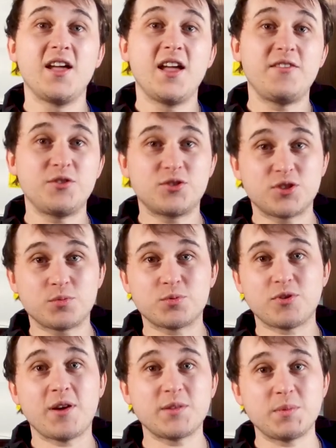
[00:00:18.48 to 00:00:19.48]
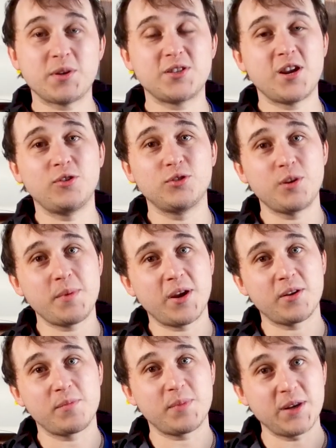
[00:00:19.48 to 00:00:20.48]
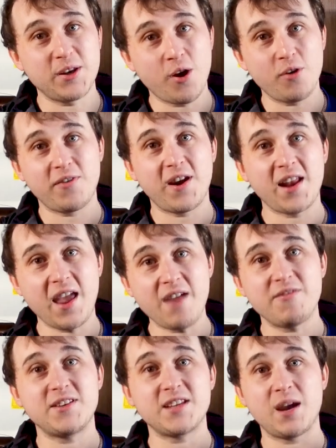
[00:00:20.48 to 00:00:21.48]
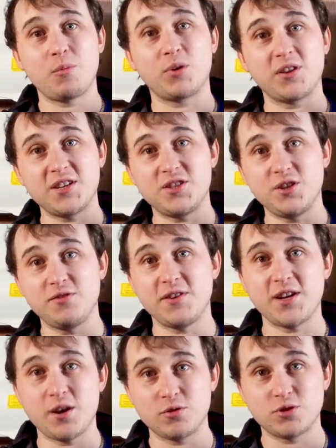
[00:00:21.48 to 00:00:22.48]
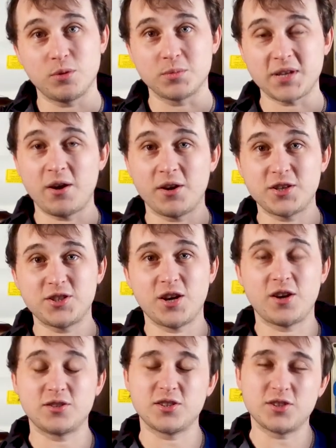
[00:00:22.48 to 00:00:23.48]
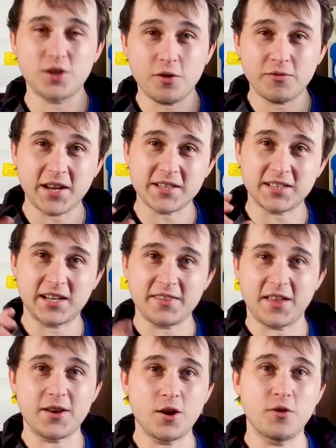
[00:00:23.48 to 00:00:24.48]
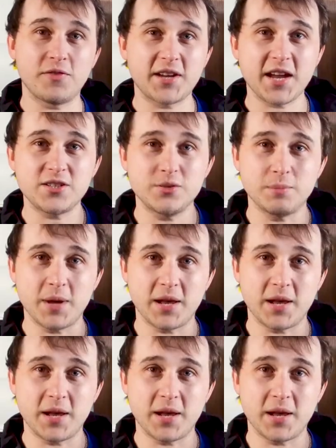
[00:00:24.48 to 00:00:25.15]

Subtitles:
If you subscribe to my channel, you'll be able to be notified every time one of these new videos comes out on a charger, so don't forget to click that notification